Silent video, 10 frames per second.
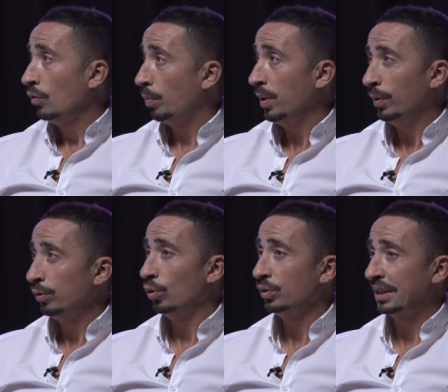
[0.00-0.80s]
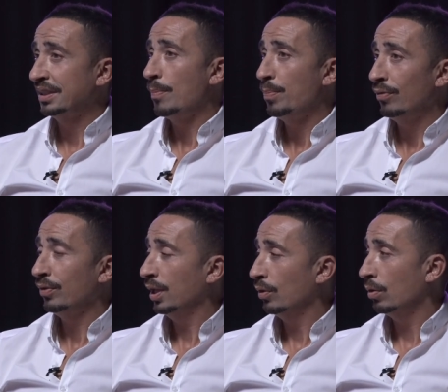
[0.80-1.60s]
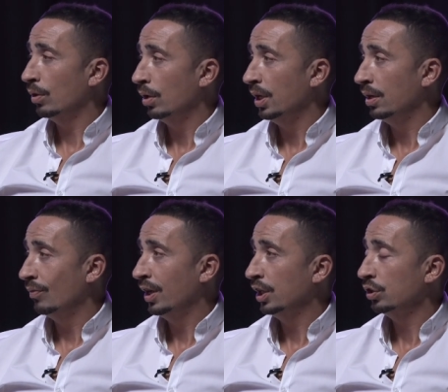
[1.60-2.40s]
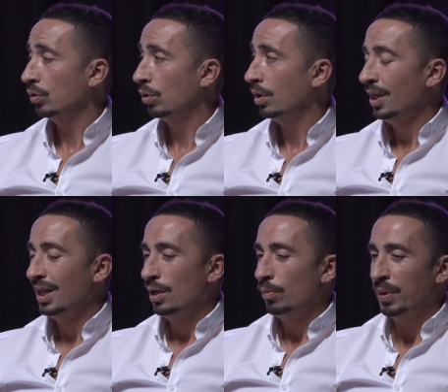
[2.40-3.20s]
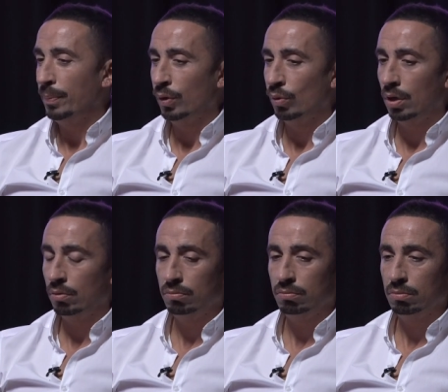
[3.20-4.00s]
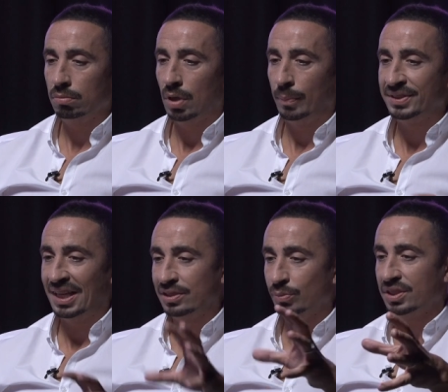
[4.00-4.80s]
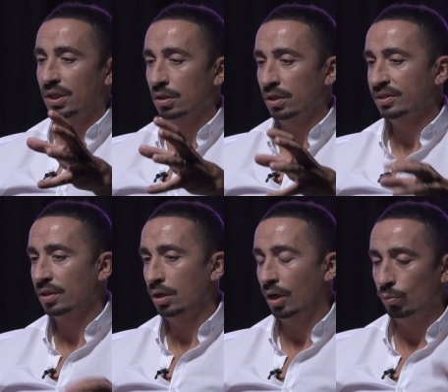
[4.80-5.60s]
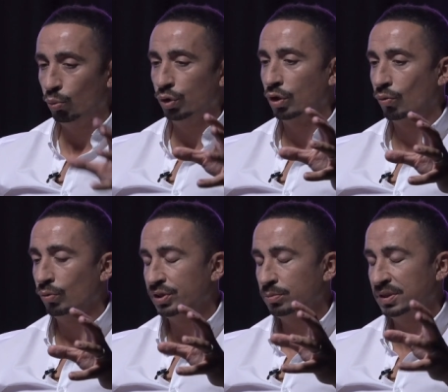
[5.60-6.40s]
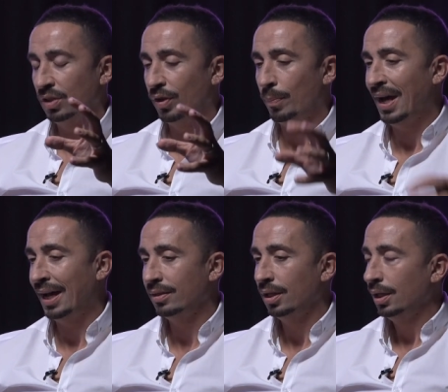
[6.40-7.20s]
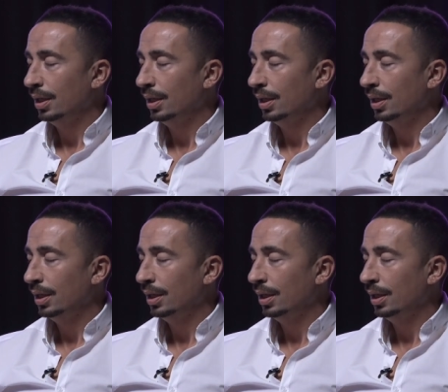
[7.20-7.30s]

people who don't accept pivoting or innovation, or people who are obsessed with sticking on one specific path,